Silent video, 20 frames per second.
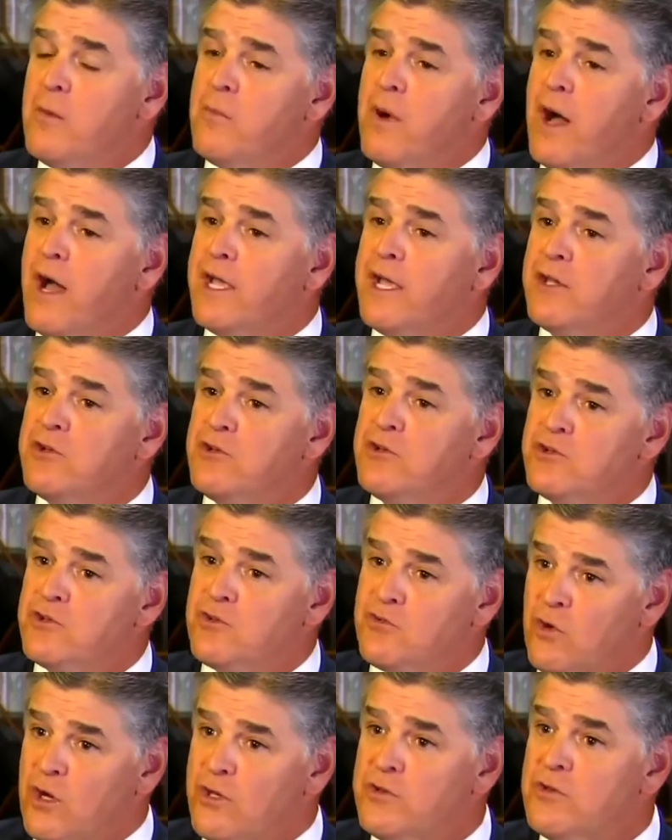by a
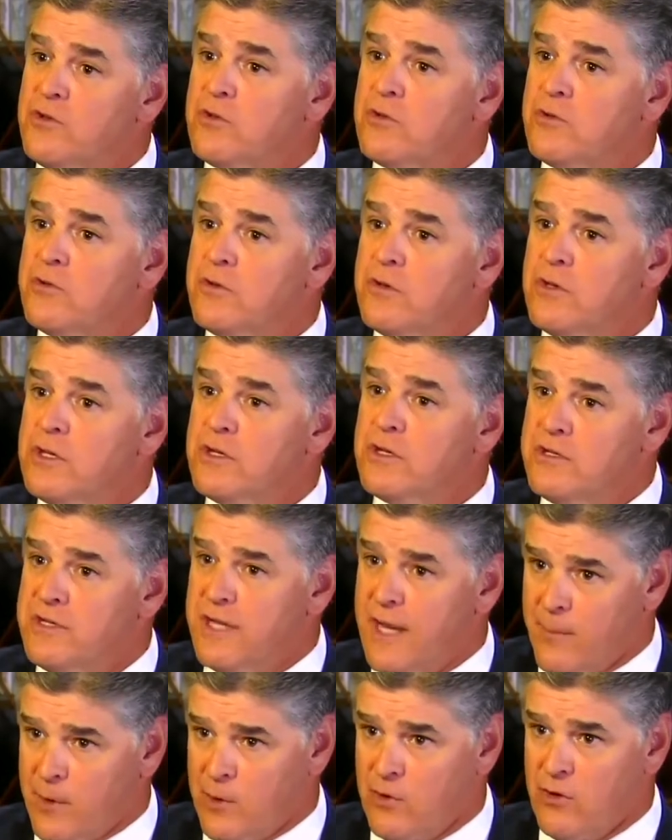disgruntled
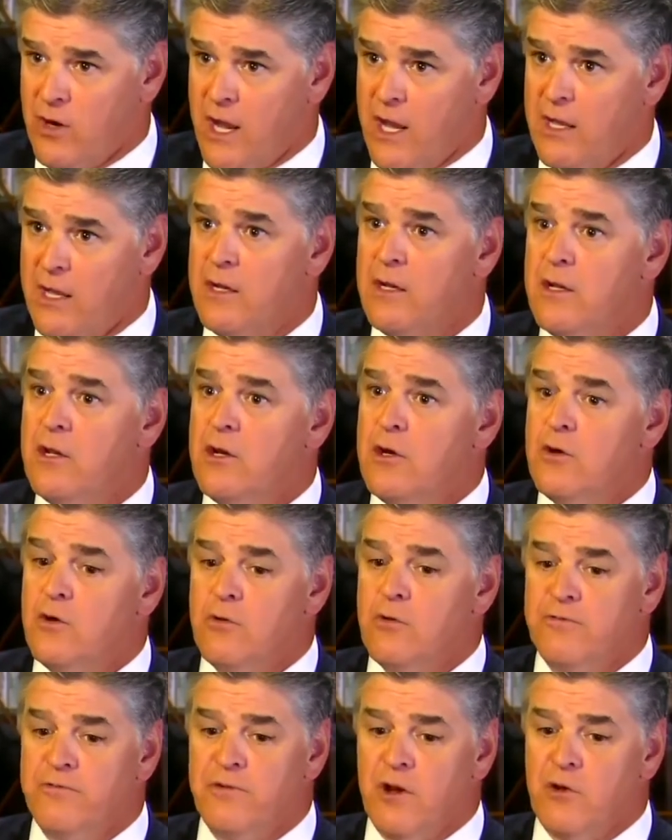Democrat
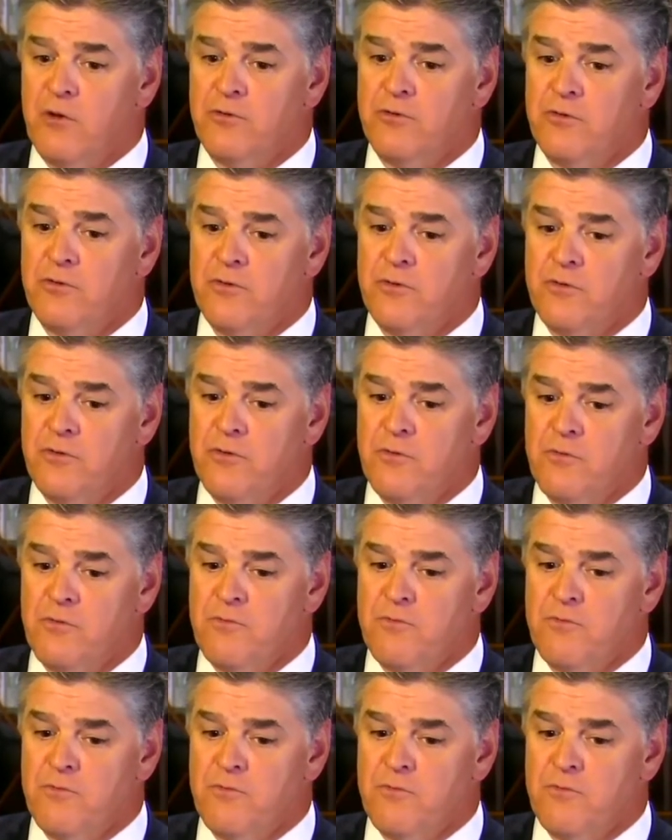who felt